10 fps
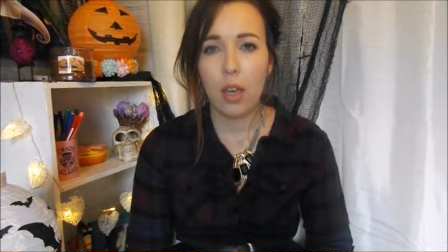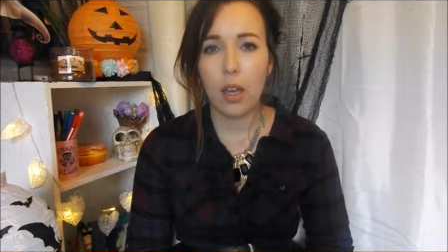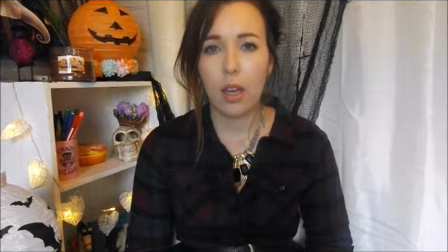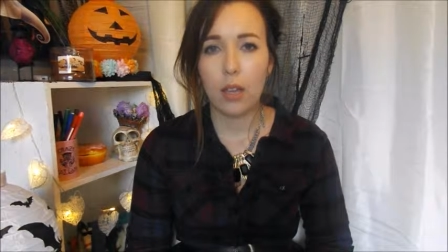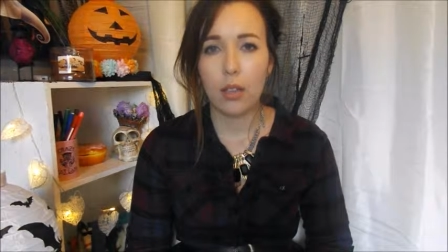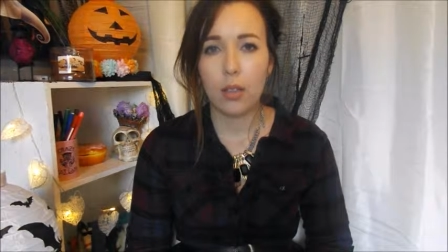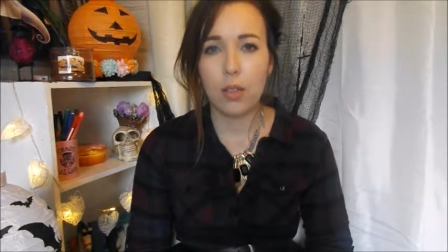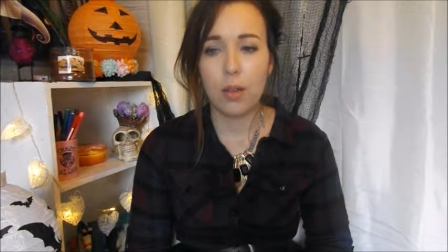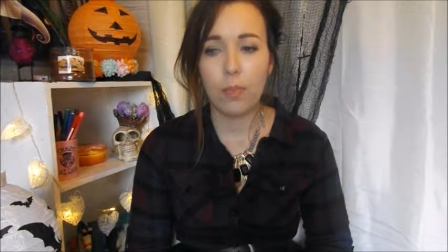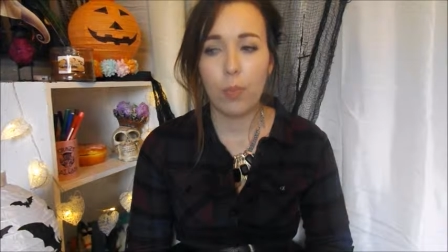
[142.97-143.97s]

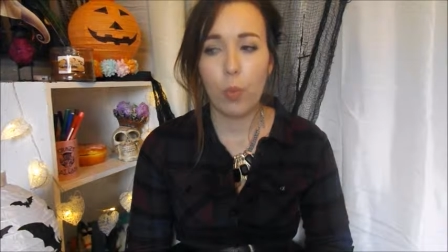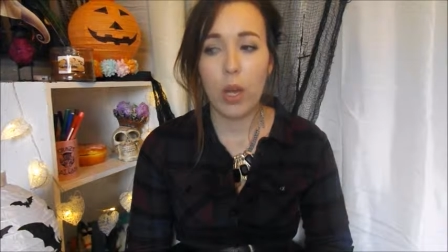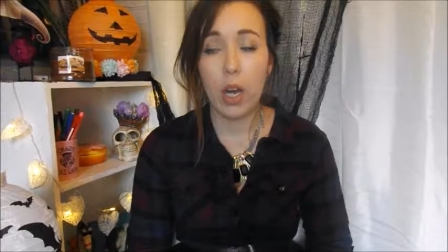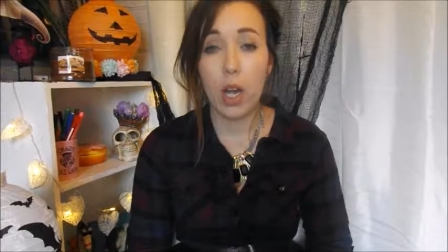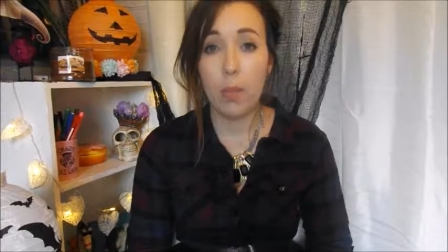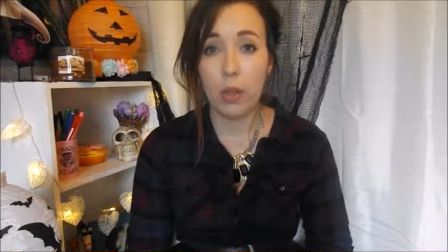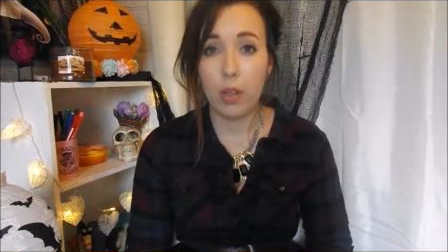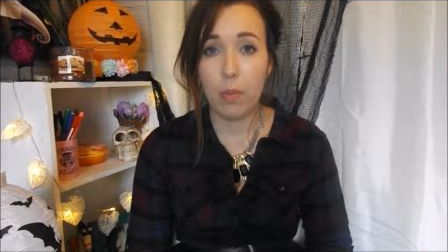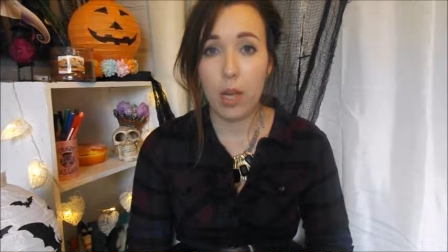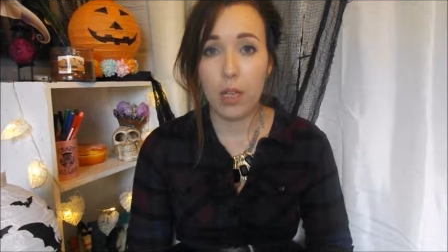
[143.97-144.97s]
And when I'm on
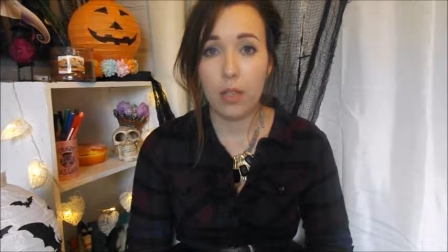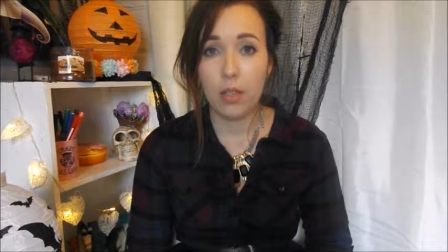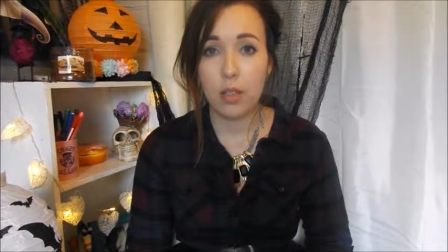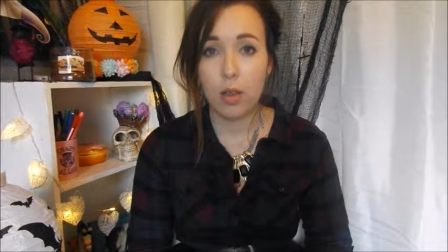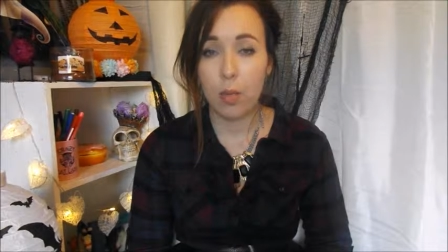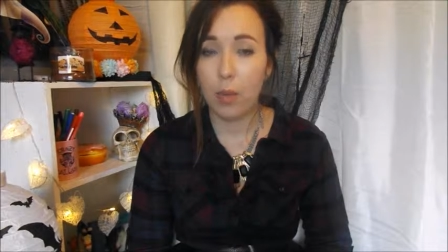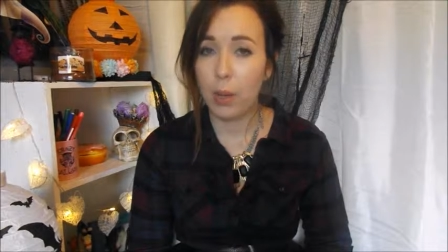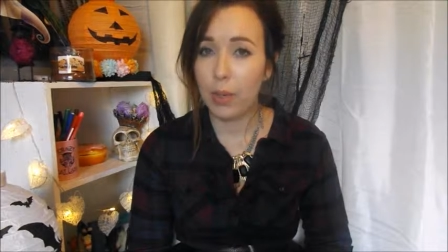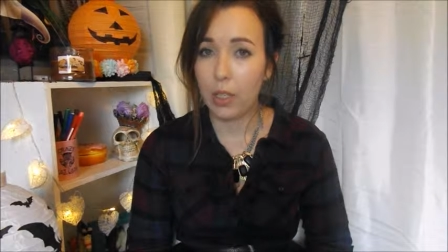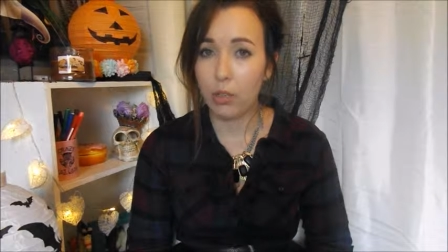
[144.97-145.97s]
the bus, on
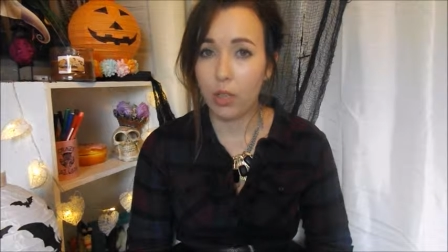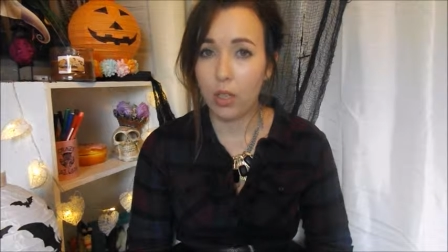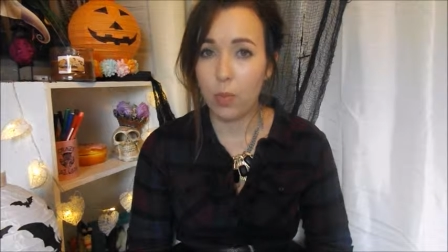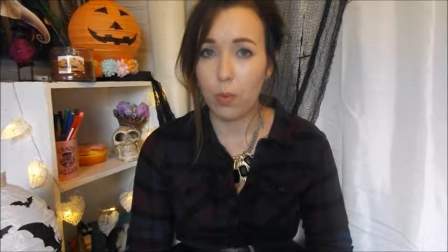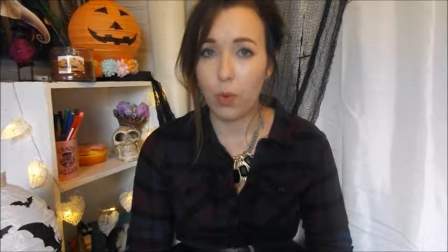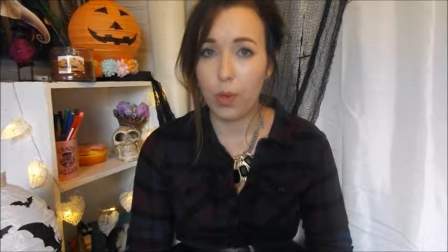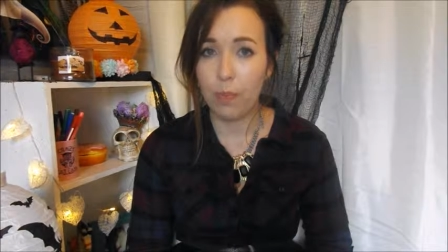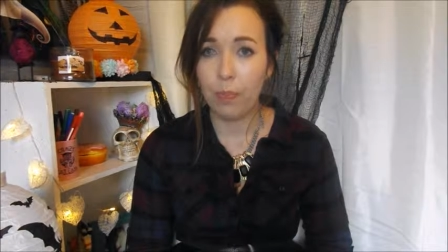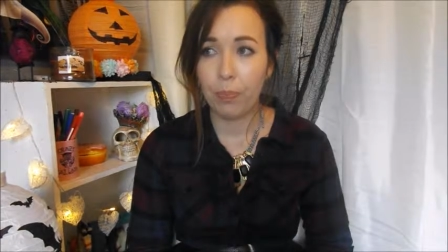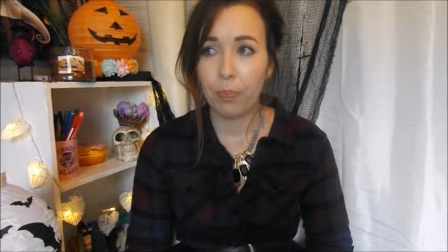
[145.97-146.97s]
public transport,
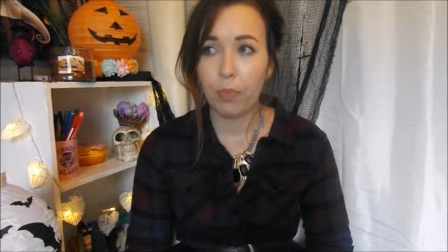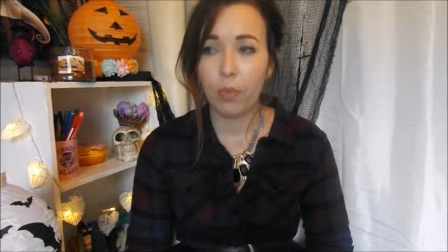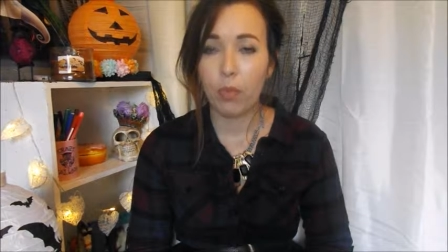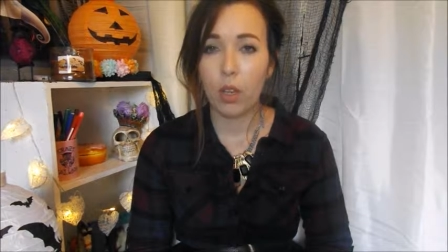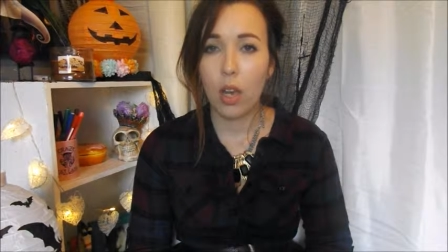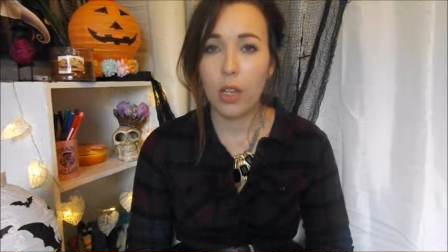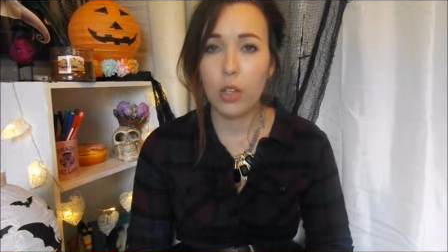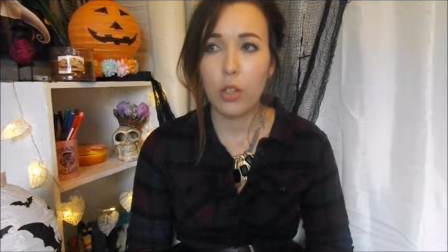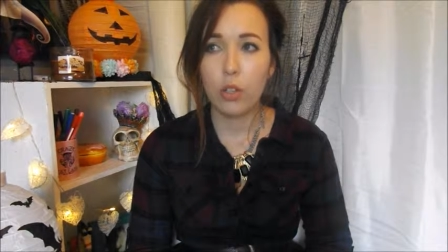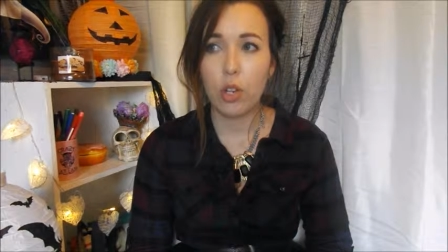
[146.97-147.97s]
I
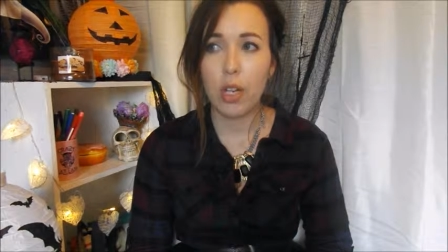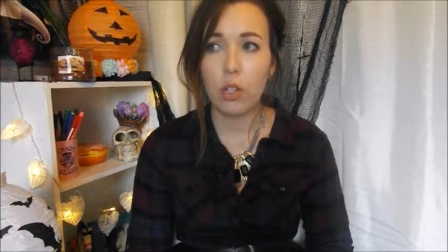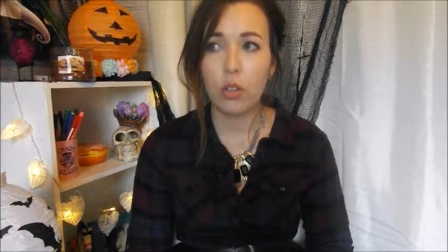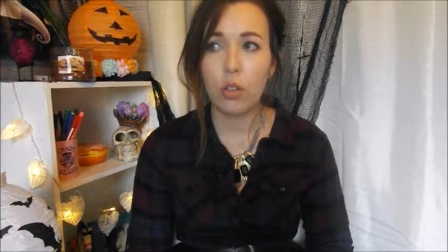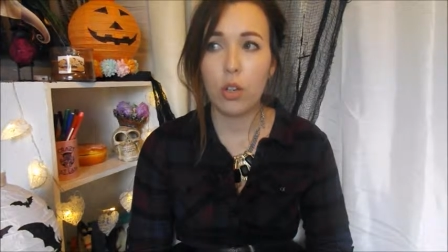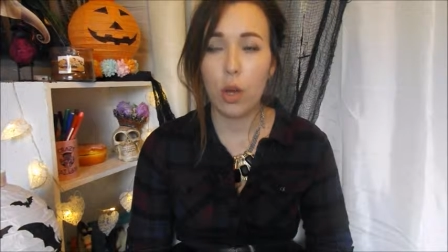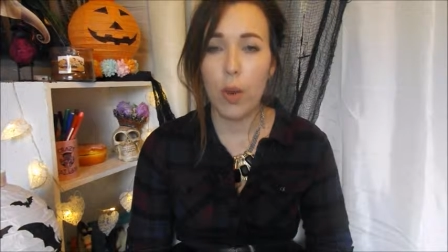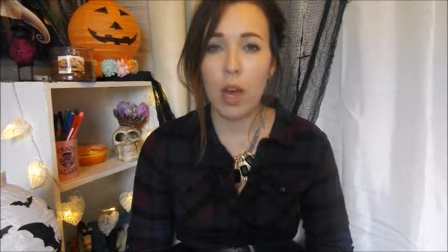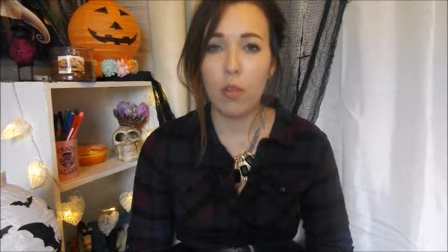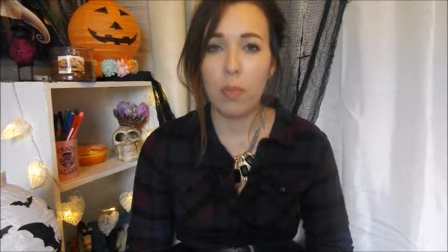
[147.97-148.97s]
usually go
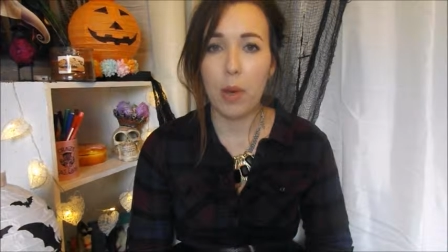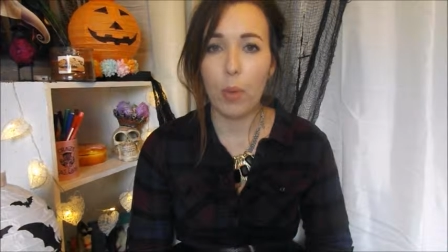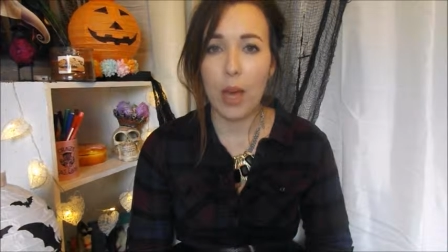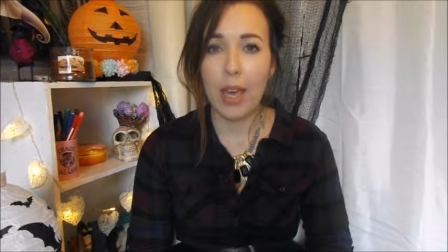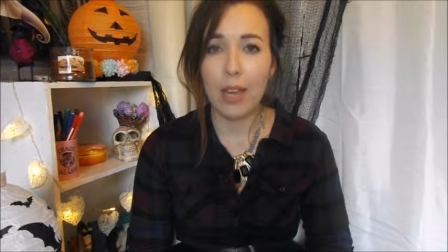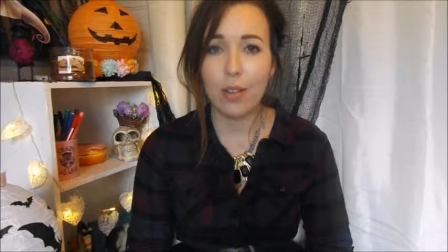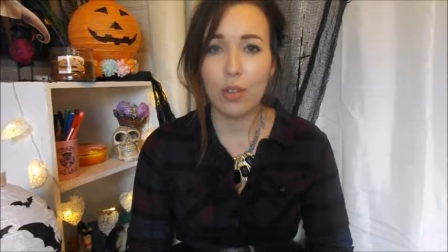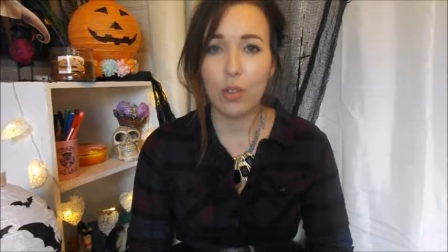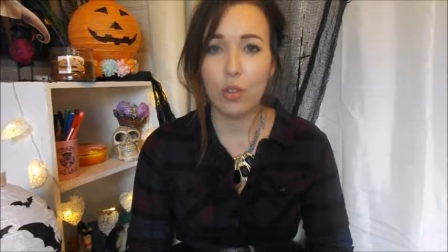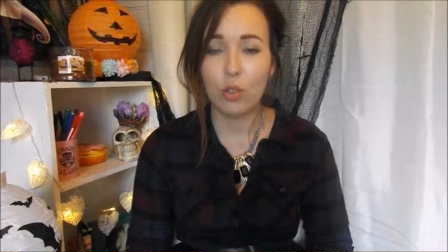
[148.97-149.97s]
out of my way
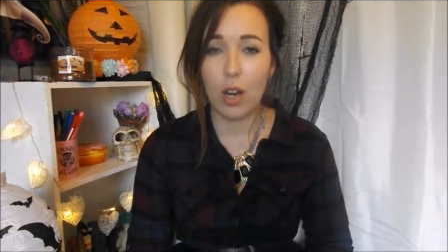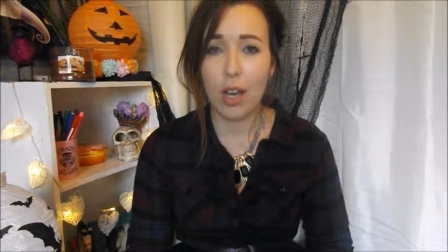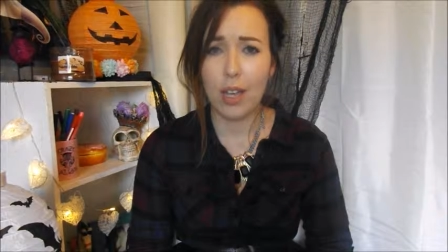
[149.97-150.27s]
to try